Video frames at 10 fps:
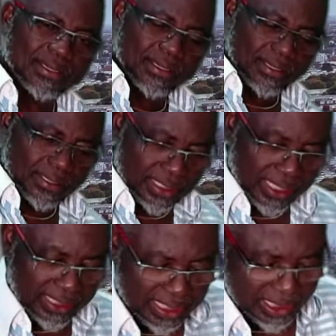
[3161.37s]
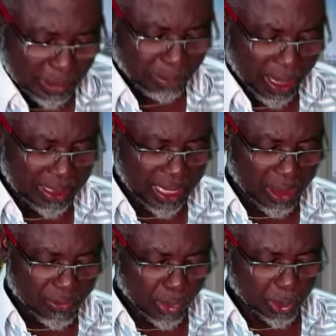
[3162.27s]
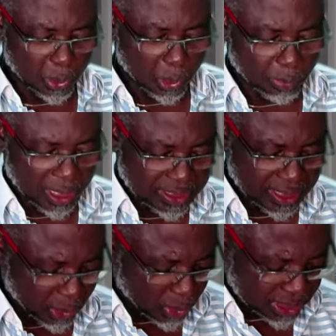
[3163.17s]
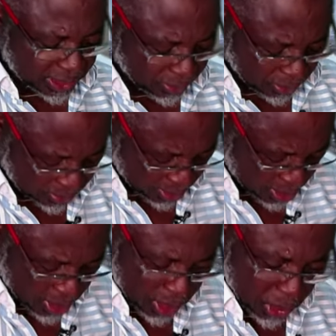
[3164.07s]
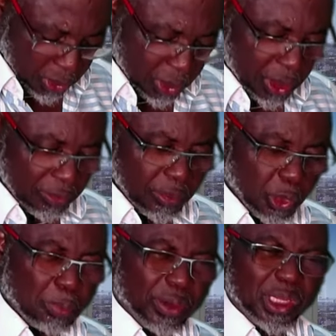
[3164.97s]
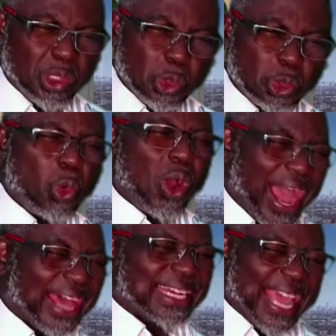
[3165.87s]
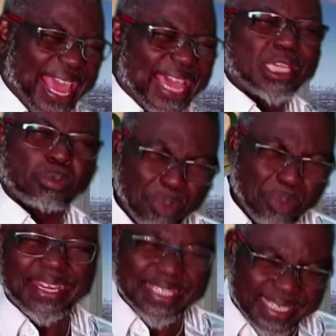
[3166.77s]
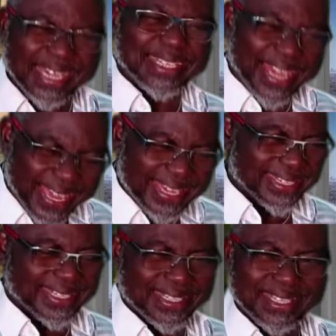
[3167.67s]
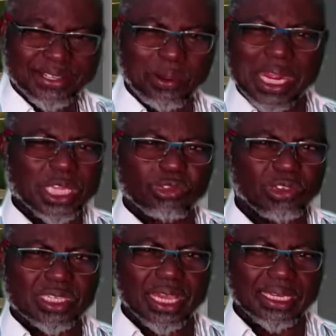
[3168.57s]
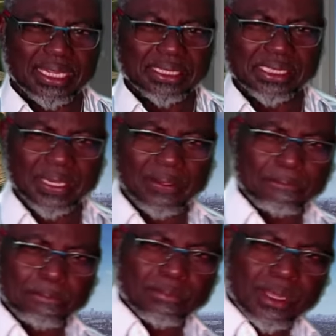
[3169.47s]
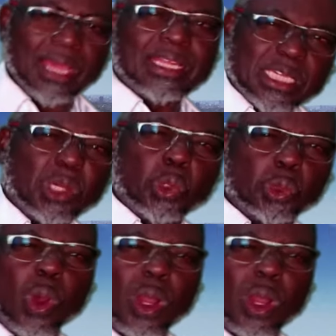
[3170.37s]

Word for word: He said, this is the plan I have for you. Good plans are not evil. To bring you to an expected end. God has fixed an end, and it's a good